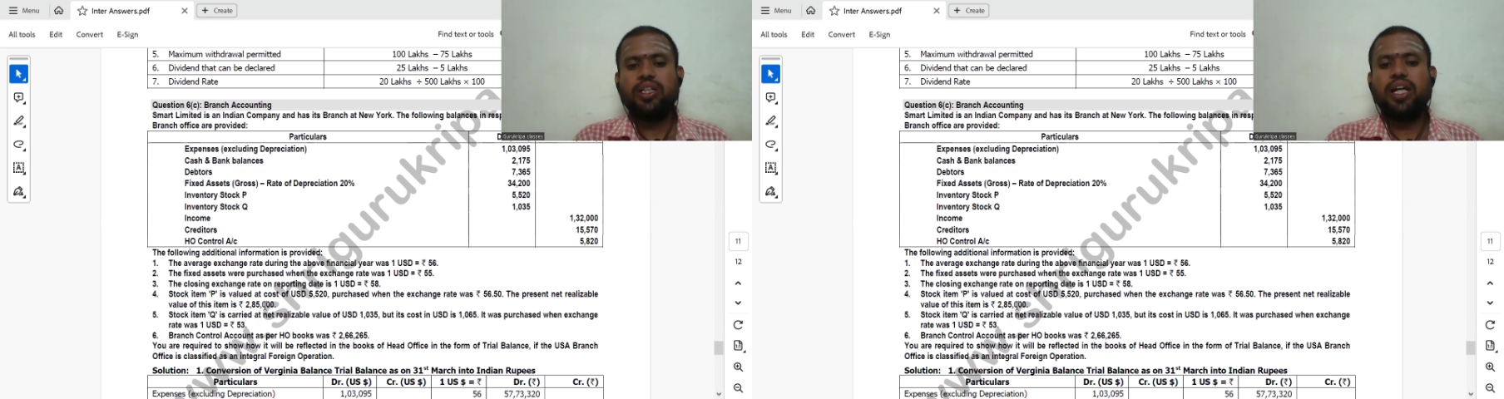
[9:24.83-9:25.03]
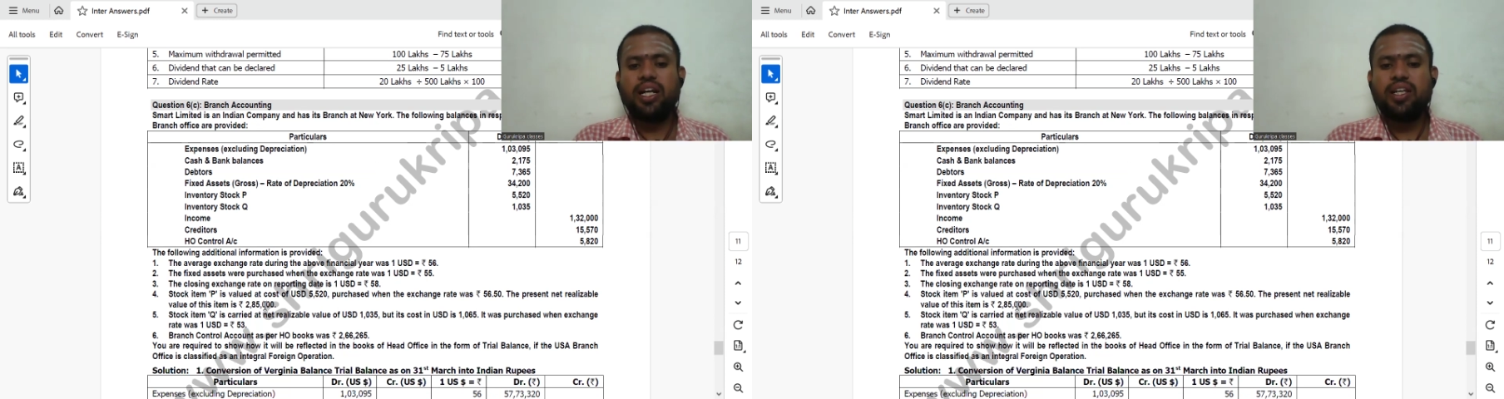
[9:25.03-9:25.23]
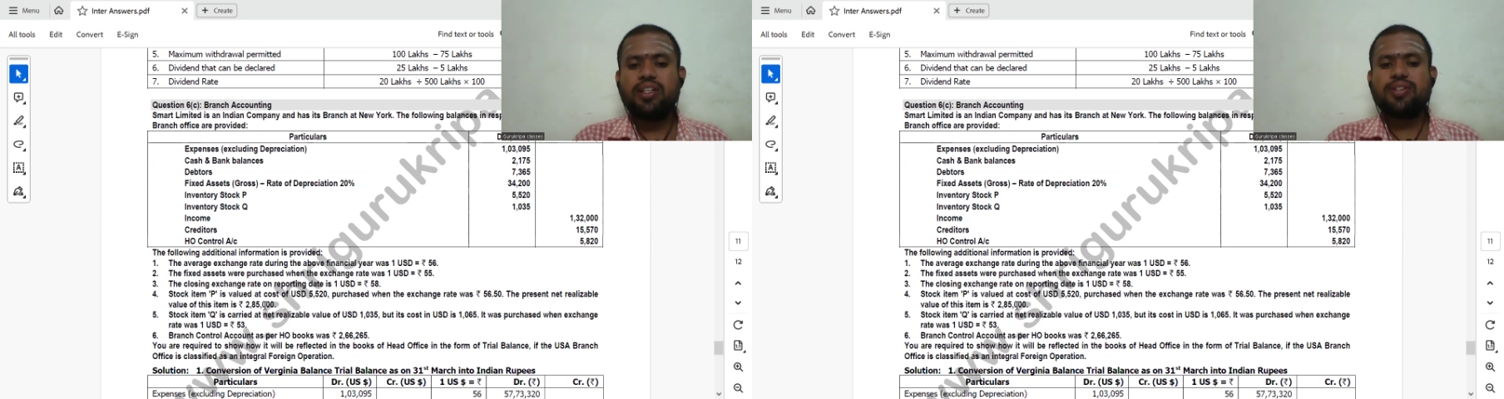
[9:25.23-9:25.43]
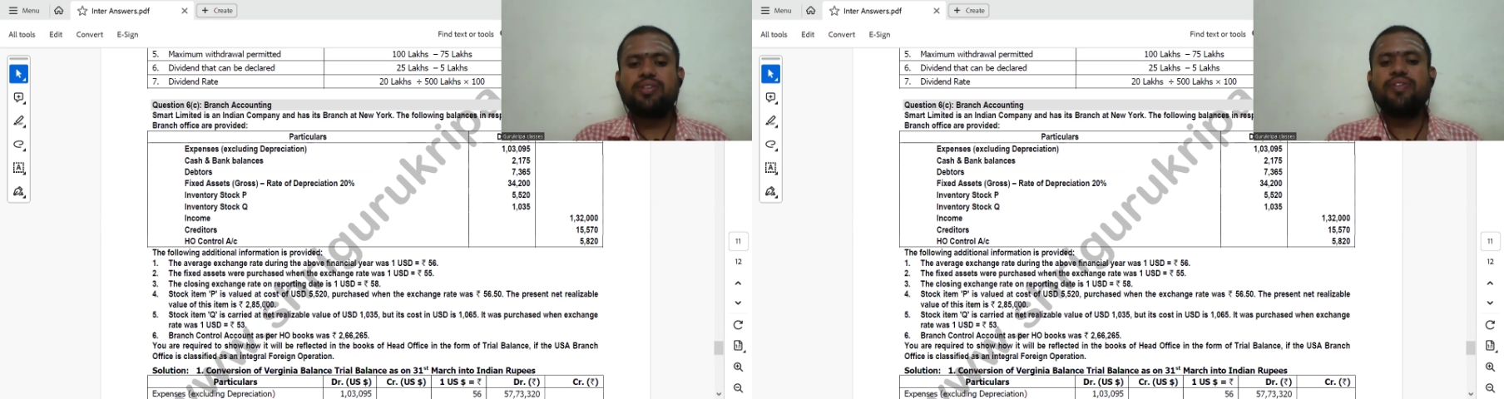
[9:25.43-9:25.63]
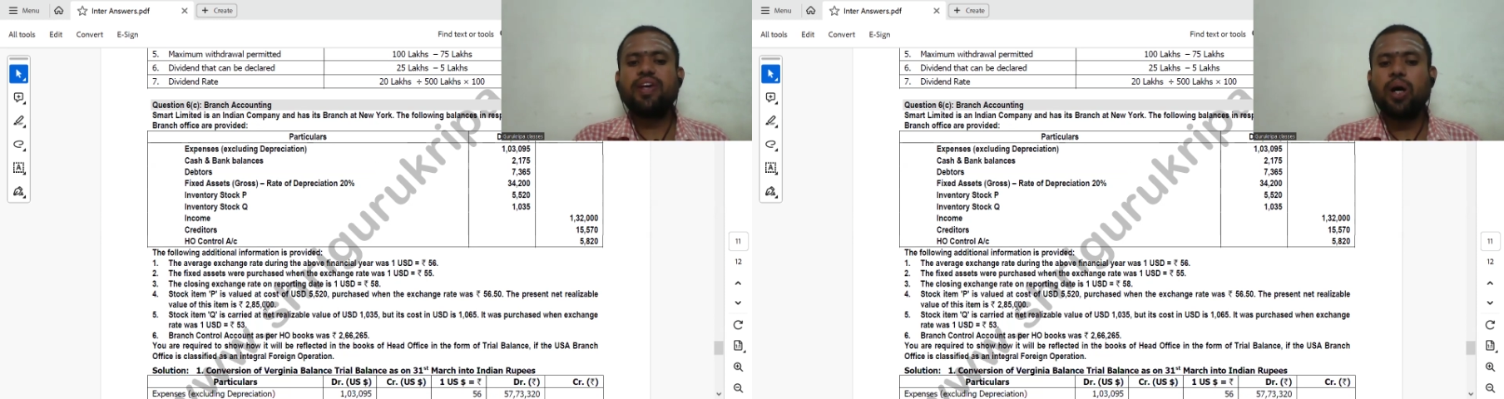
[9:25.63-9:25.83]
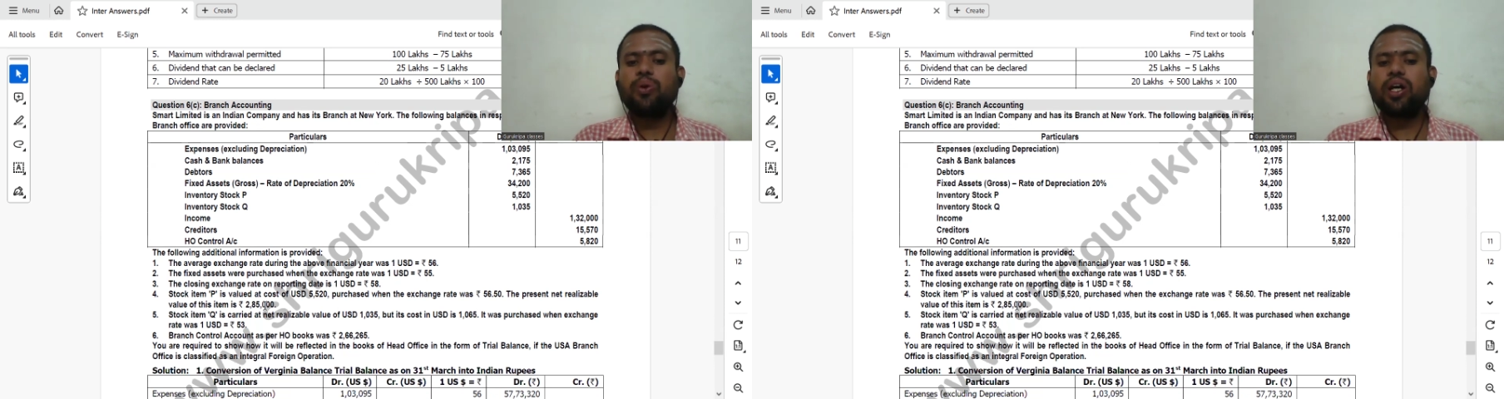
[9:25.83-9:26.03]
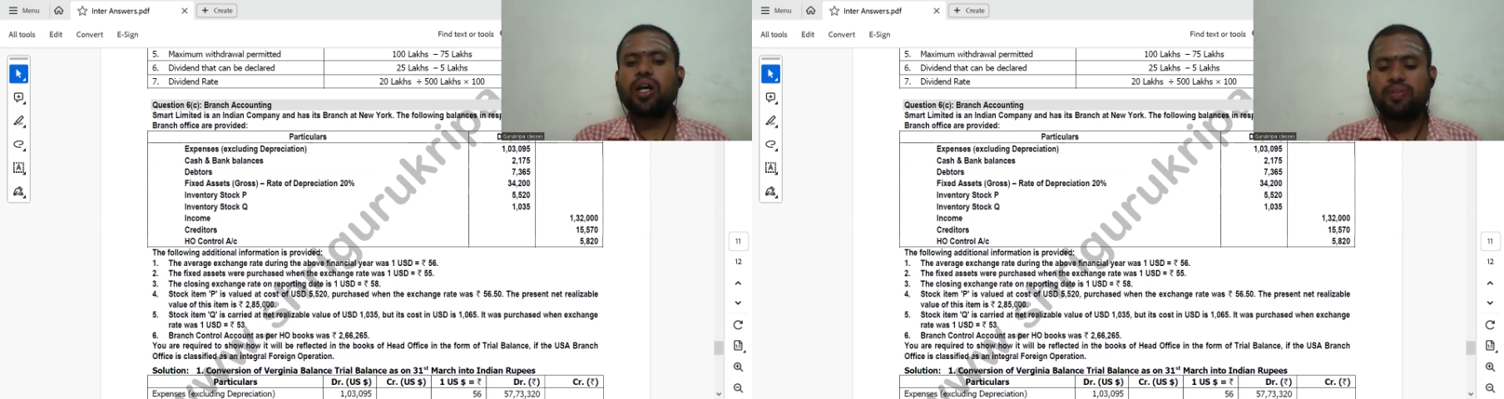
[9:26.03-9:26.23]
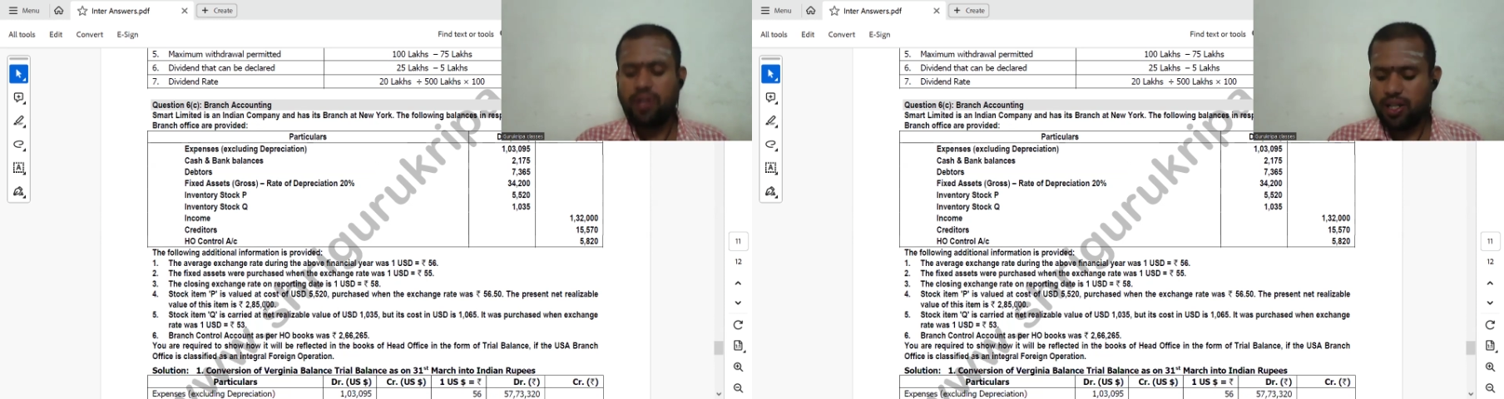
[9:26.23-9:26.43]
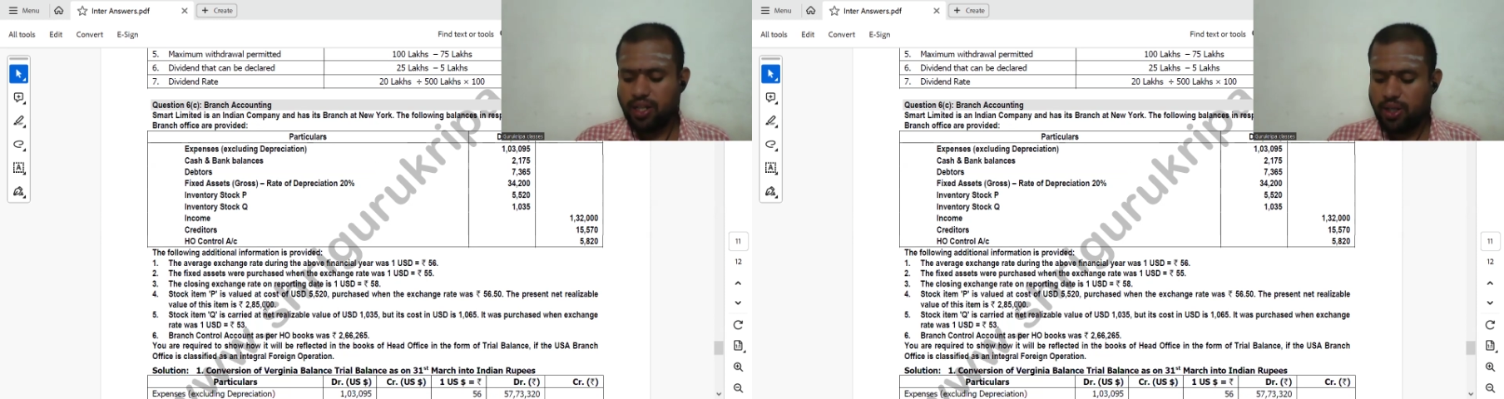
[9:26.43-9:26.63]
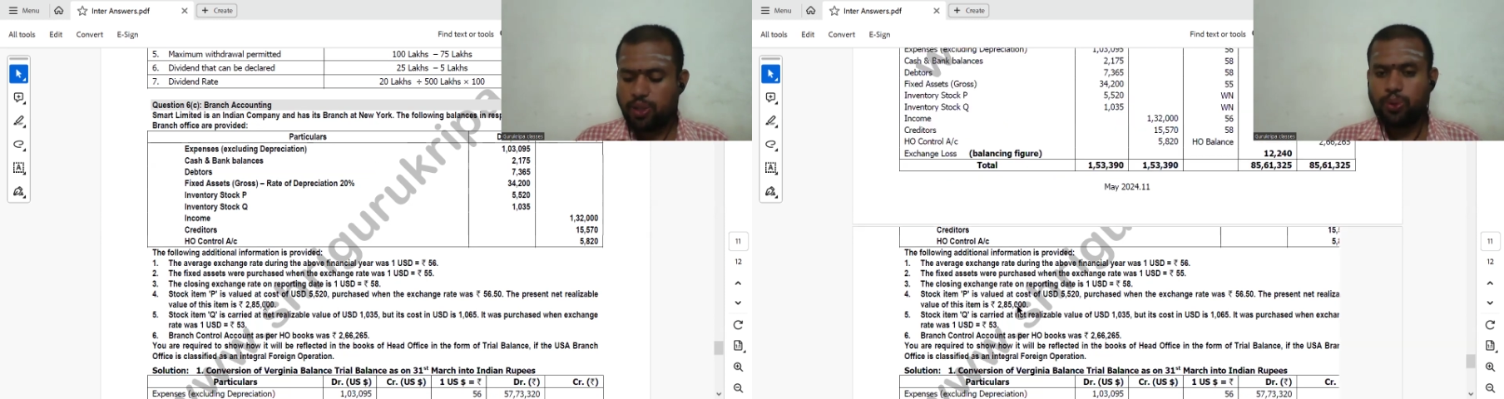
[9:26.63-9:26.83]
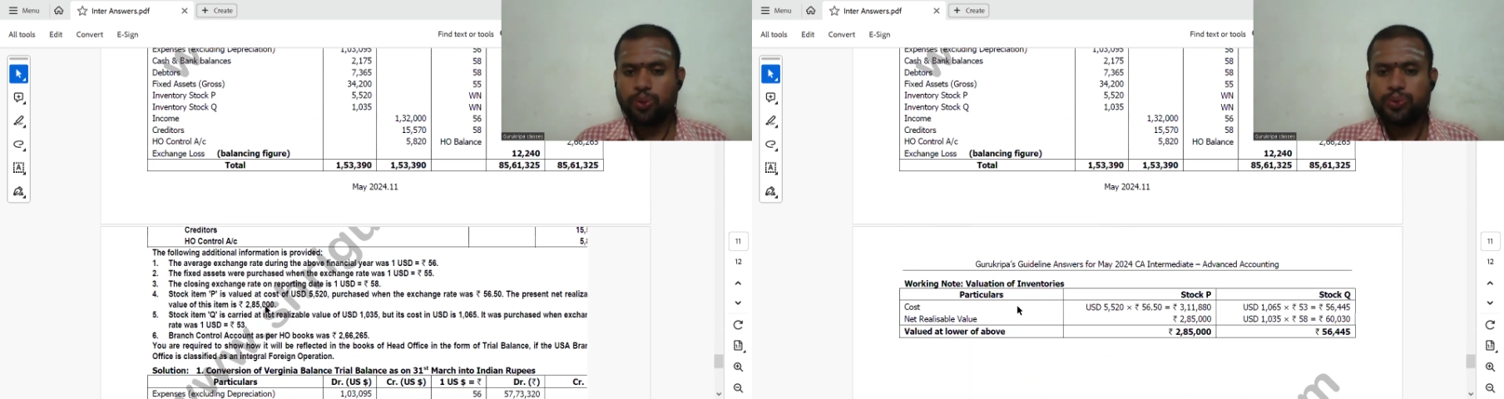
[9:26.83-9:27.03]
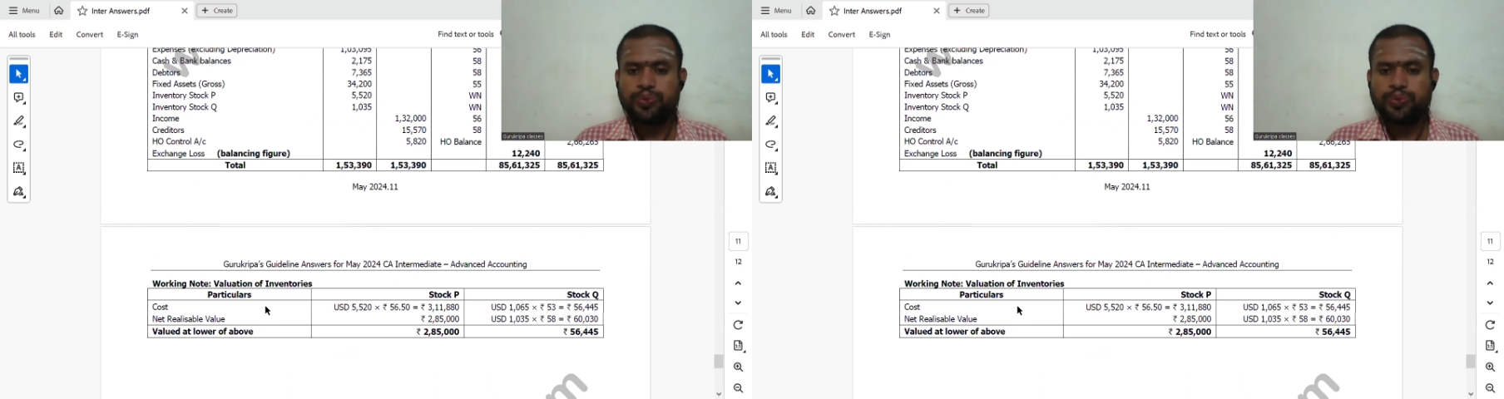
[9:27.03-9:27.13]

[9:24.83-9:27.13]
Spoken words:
that is we have to convert into